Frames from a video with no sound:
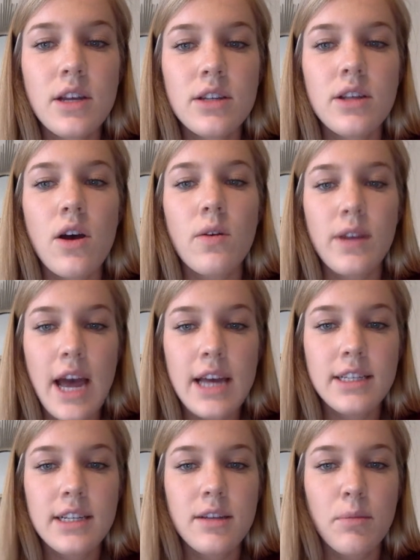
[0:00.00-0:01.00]
So,
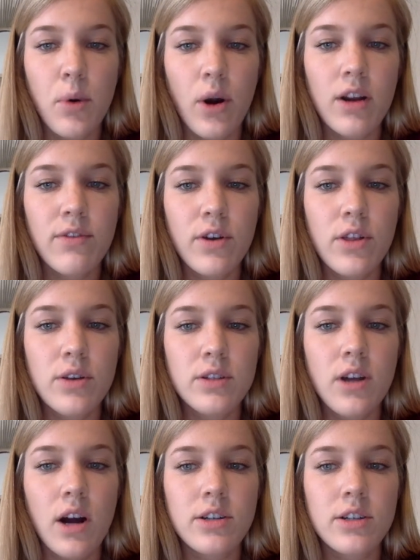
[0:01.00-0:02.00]
yes, it's important for those
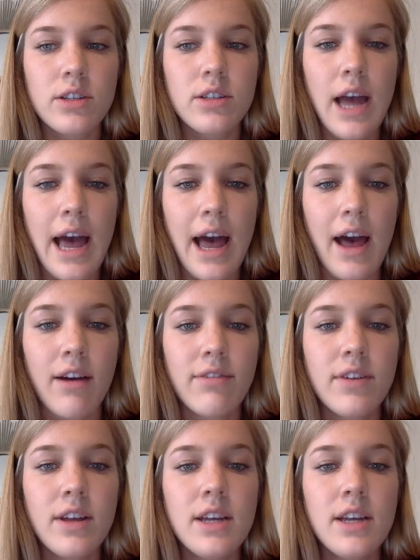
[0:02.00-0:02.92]
doctors to have